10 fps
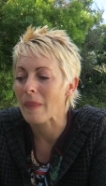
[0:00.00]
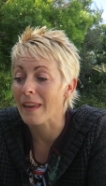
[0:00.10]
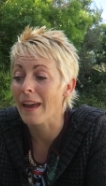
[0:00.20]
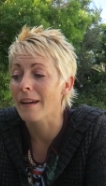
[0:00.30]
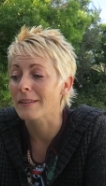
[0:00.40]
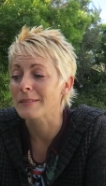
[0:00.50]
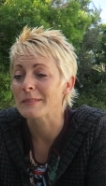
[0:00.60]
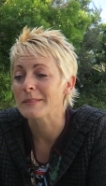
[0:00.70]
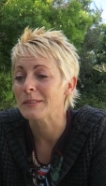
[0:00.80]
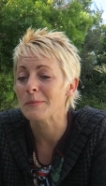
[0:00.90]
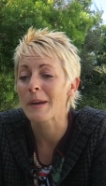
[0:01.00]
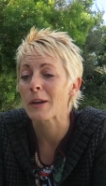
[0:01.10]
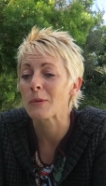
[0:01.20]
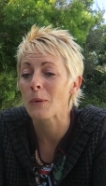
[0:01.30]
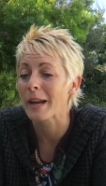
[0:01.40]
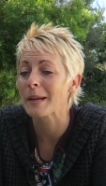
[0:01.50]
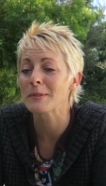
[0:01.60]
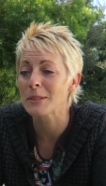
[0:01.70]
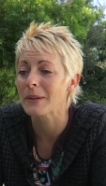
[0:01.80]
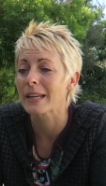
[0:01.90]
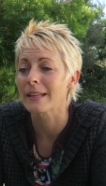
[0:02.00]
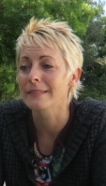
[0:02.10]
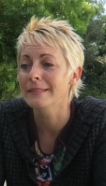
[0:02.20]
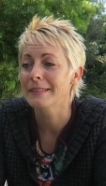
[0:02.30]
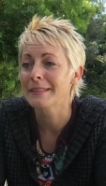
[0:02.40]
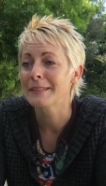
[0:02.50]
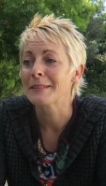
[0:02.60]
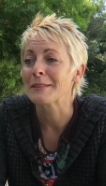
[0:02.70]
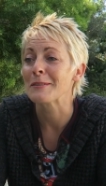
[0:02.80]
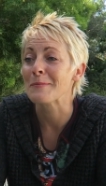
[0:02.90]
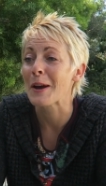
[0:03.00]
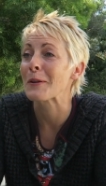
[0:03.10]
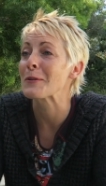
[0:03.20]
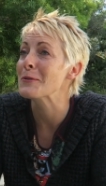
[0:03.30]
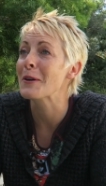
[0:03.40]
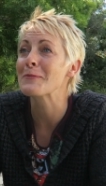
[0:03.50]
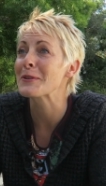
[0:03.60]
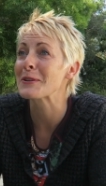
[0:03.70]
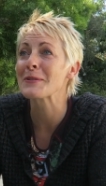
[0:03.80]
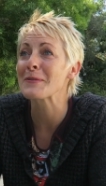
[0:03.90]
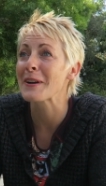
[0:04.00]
Yeah, no matter what I'm doing, no matter who I'm doing it